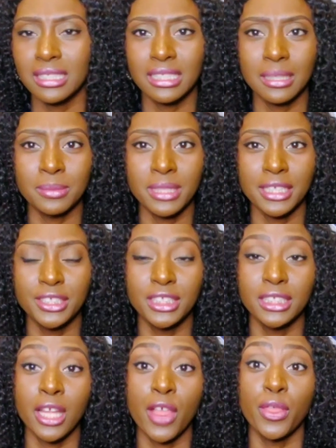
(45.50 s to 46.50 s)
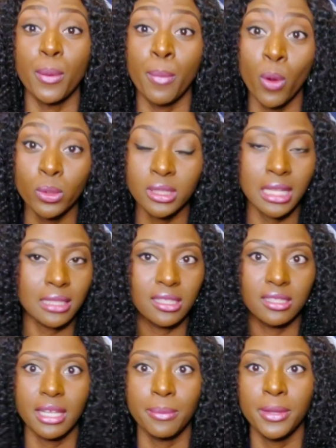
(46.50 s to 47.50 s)
temptation the most. Not to
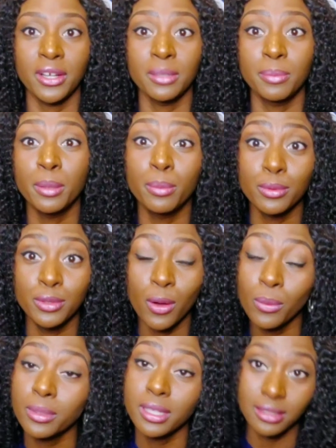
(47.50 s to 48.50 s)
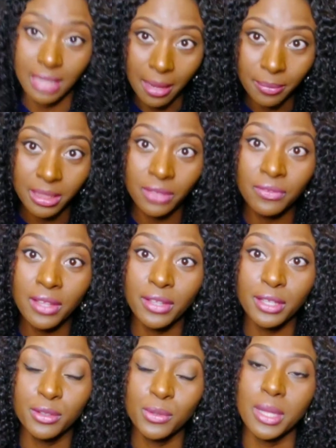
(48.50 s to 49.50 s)
say married people don't, because I believe that
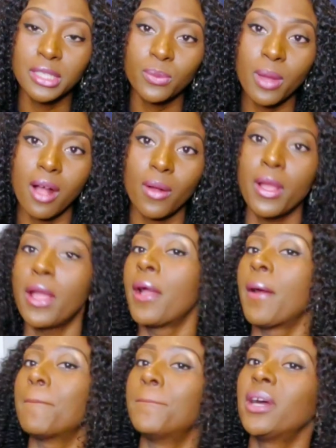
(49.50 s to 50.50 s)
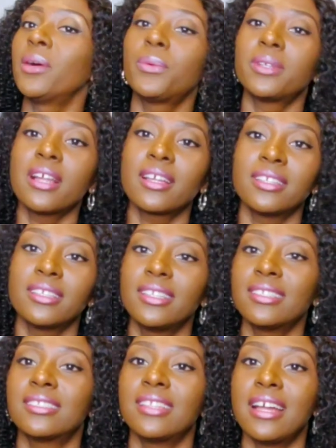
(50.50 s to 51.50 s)
they do as well, but we're not going to
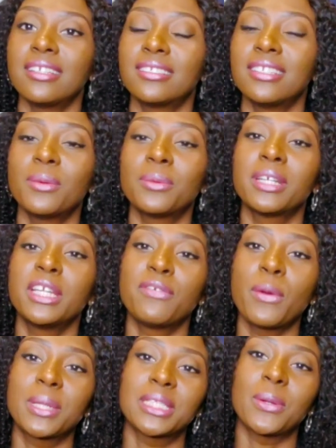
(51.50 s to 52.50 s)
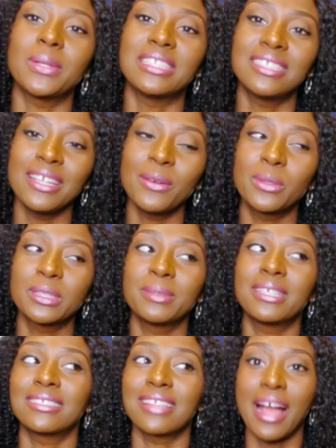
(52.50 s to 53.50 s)
get to that today. We're going to focus on singles
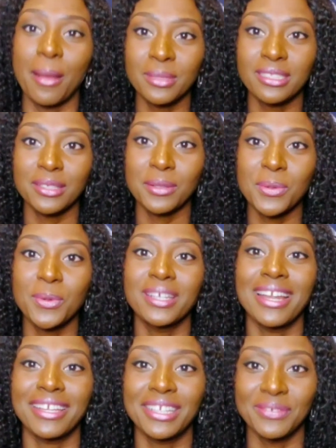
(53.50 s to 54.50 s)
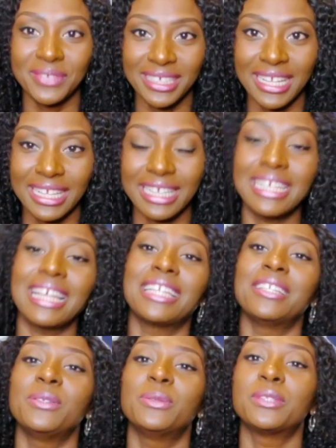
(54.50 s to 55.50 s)
because I'm a single and I can relate, and I
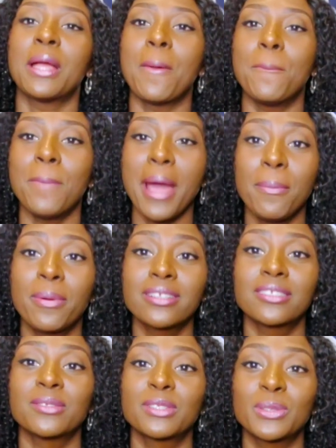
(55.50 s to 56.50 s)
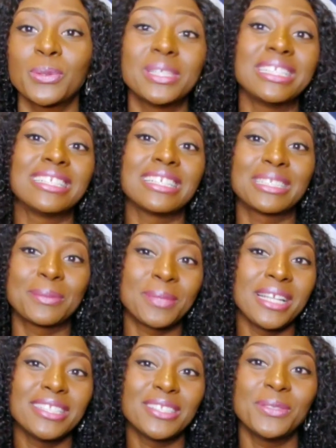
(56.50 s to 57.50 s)
can use my personal story to
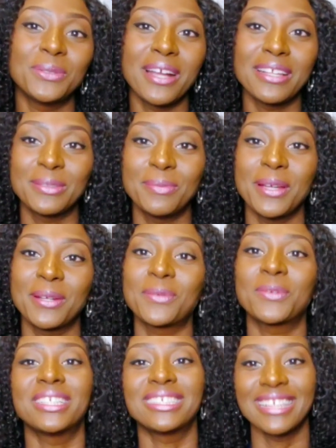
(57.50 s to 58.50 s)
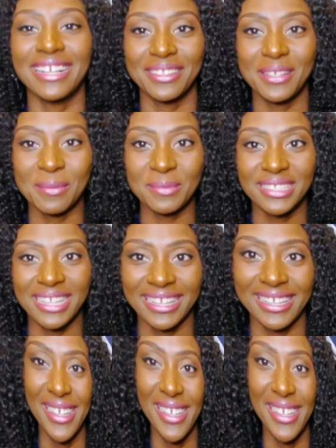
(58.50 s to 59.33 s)
explain to you guys better what exactly I'm saying.